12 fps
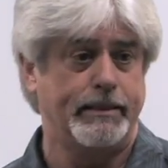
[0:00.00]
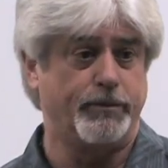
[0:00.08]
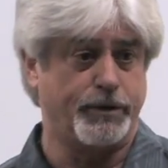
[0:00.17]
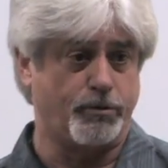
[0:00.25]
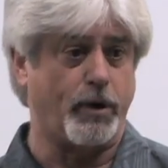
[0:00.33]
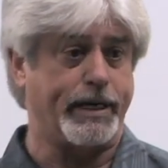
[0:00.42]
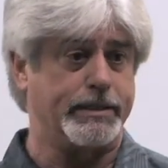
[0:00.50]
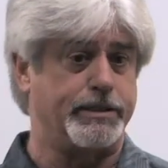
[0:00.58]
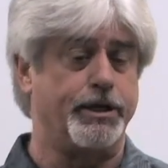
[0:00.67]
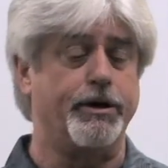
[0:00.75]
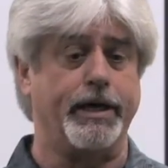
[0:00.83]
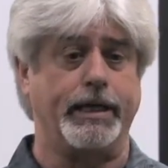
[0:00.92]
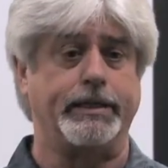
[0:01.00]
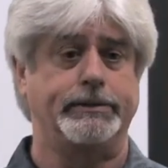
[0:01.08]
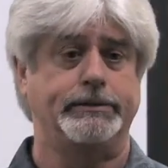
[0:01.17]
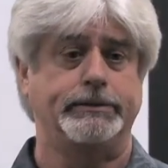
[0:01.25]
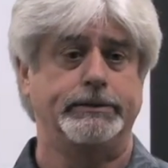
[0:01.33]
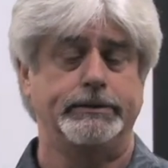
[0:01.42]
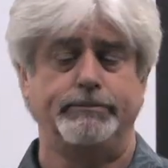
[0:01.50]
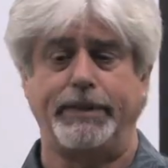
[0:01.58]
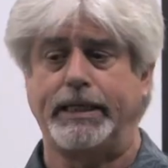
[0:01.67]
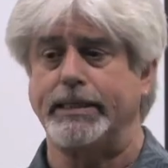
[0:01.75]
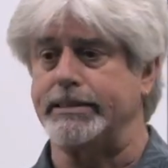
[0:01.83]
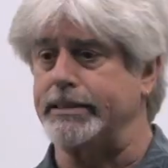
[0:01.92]
with what he's doing,
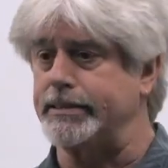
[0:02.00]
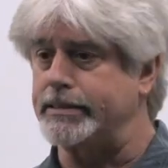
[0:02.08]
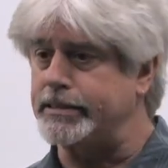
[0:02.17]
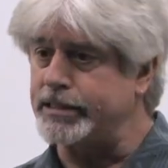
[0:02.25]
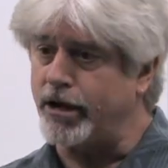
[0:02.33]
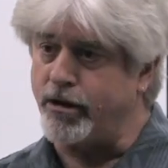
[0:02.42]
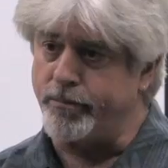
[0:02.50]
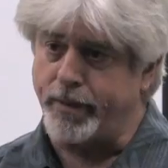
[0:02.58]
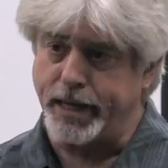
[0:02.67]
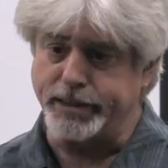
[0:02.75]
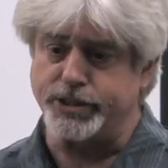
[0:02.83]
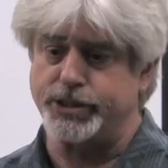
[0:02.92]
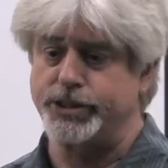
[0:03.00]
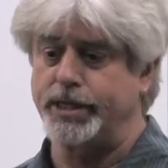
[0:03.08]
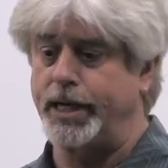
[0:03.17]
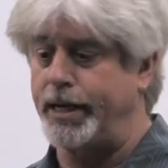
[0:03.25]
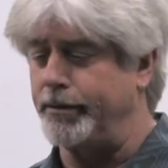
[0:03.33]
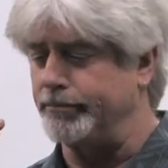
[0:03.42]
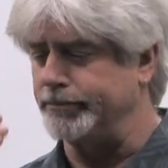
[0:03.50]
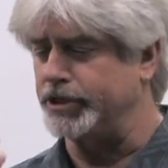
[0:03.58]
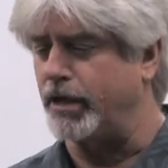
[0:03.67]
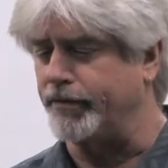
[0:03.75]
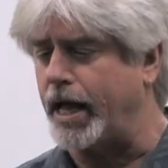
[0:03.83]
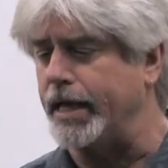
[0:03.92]
because there's so much
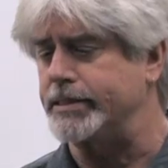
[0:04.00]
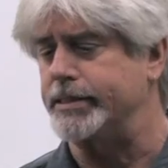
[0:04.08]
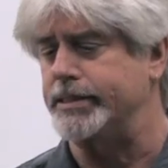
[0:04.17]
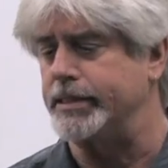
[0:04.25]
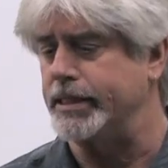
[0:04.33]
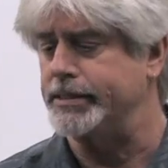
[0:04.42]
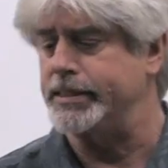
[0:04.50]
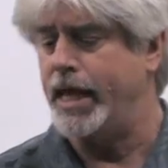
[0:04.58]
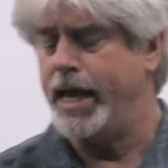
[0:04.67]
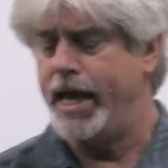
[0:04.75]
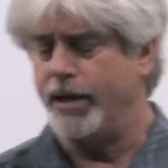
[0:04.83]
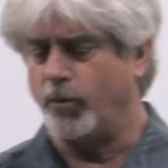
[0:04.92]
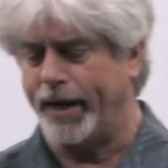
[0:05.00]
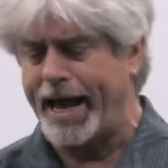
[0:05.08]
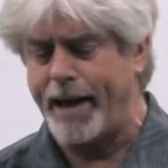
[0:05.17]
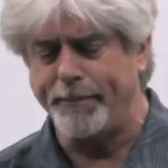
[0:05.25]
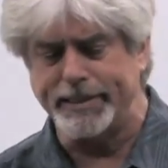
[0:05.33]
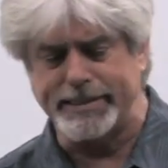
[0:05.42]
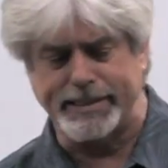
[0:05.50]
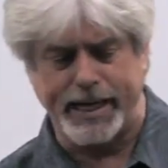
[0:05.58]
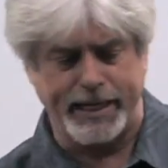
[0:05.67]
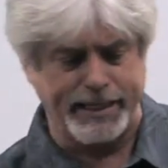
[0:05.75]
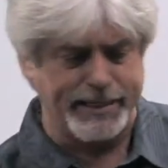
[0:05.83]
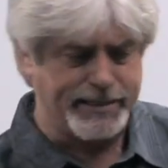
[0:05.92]
self-consciousness. And what happens
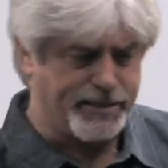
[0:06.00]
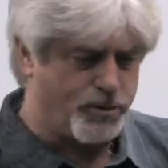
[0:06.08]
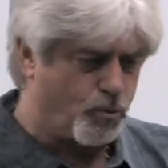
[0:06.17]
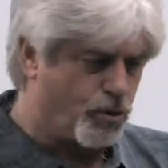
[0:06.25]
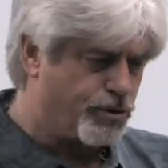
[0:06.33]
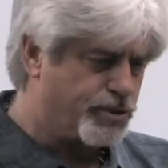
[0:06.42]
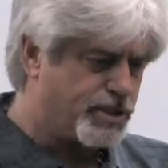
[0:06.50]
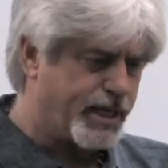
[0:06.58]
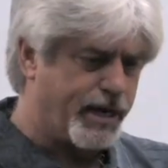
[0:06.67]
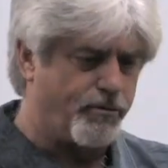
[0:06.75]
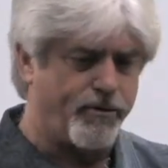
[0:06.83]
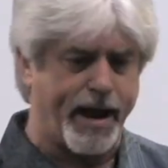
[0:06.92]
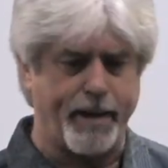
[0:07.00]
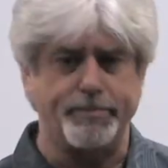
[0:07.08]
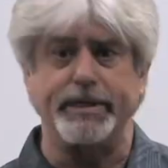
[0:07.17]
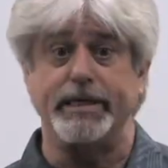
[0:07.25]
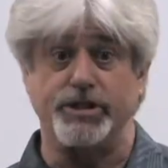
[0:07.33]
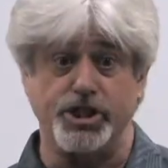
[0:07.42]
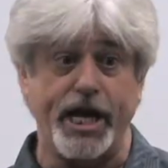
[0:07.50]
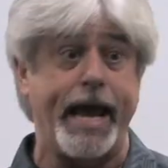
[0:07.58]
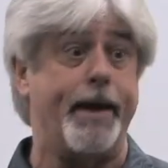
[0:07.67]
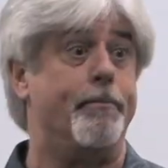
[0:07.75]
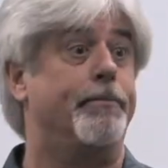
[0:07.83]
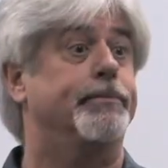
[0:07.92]
then is the wounds get wrapped in
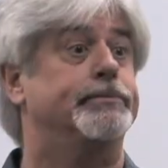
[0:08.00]
shame.